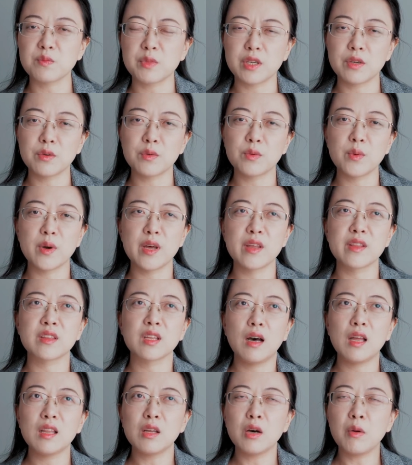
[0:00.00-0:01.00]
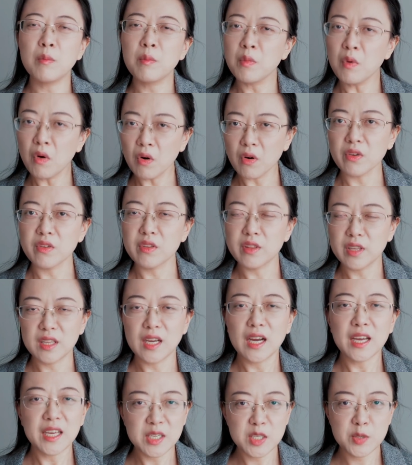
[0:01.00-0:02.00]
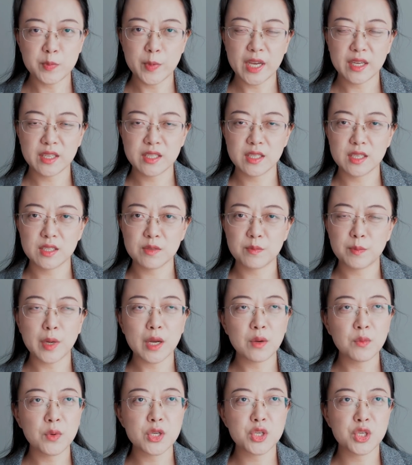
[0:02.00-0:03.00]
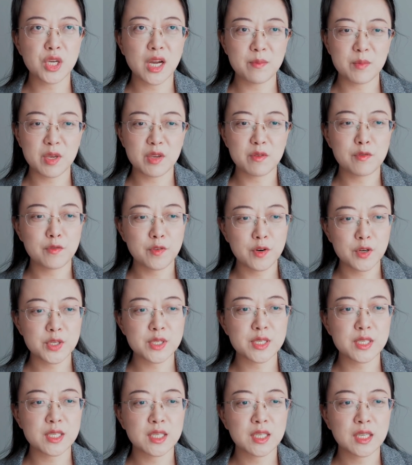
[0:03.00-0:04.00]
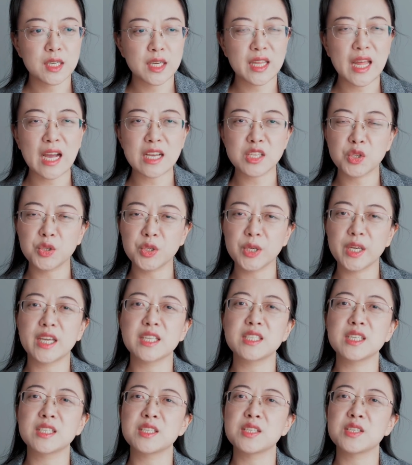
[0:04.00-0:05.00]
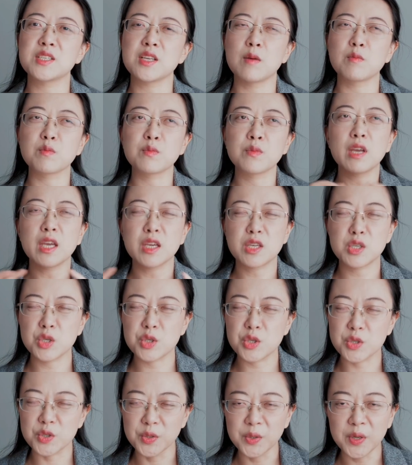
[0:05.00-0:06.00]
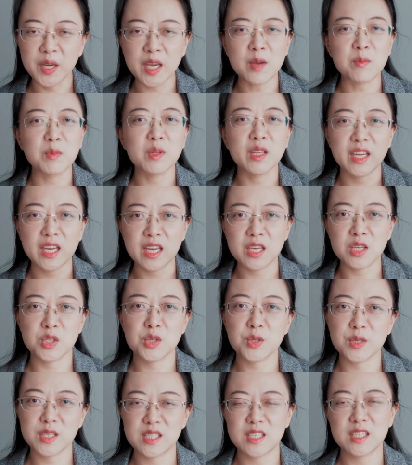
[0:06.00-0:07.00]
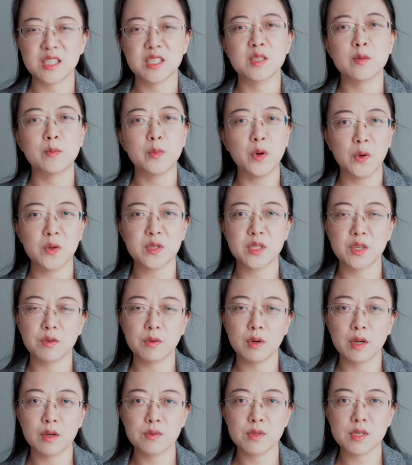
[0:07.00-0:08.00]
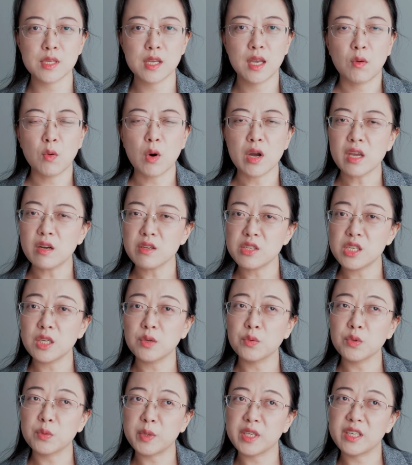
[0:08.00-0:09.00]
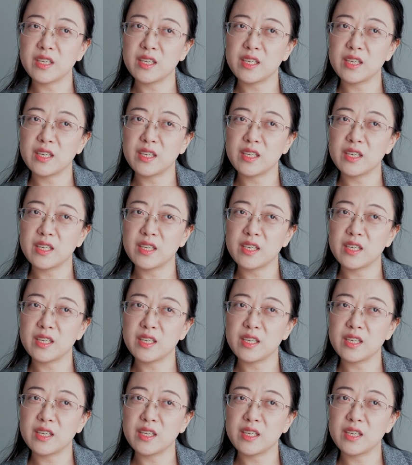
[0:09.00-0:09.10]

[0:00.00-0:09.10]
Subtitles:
me with a lot more than I expected. By which I mean, first, it has created some extremely interesting supporting roles. Wang Yaqing would be